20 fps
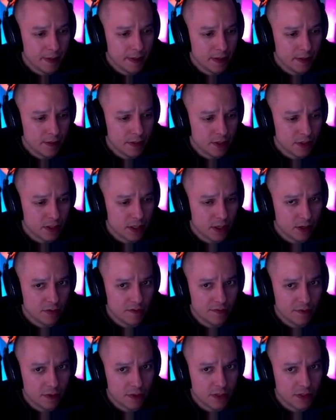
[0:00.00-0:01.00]
Now he's gonna go
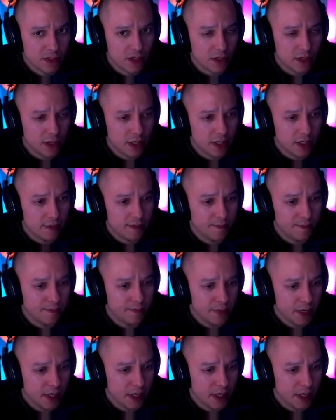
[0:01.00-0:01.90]
for a Stargate,